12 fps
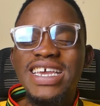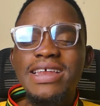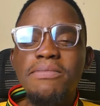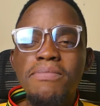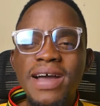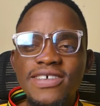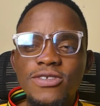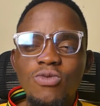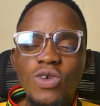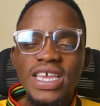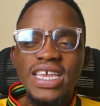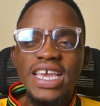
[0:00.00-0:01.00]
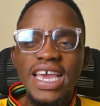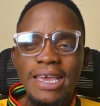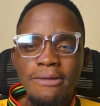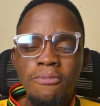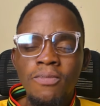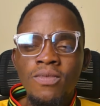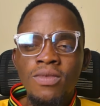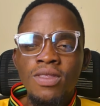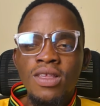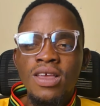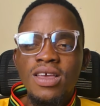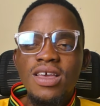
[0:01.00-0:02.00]
in a must-win game,
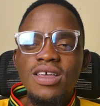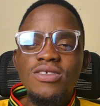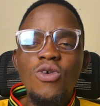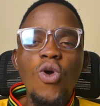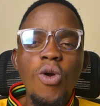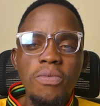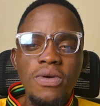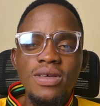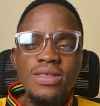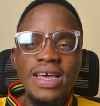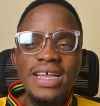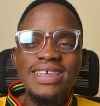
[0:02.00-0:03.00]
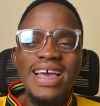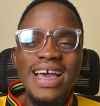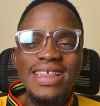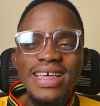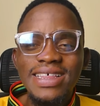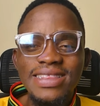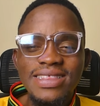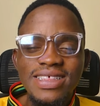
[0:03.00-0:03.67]
and hope that other